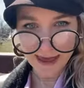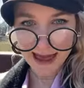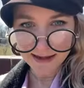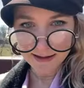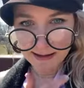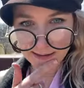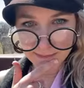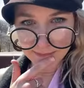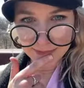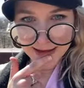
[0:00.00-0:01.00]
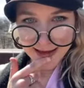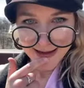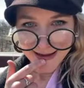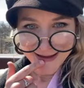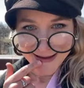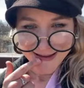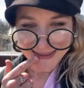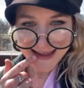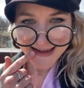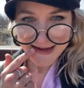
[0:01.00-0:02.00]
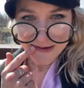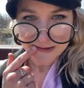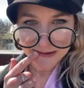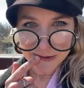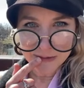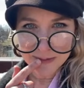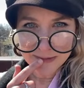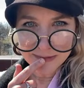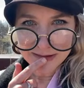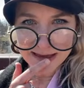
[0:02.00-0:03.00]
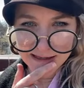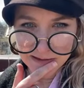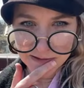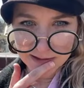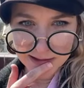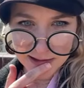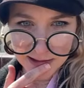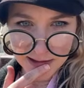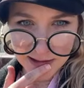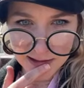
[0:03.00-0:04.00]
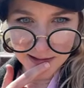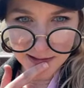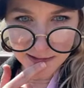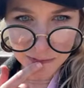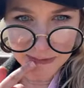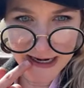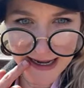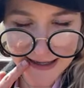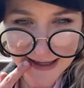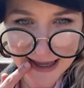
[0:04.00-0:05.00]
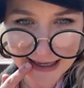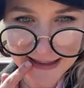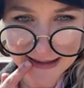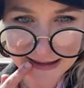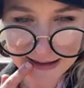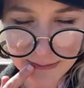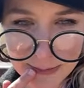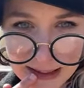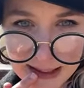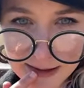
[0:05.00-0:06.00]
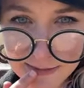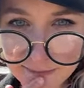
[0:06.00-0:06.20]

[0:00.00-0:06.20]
that. Um, thank you, Lub. Thank you, Lubna SB.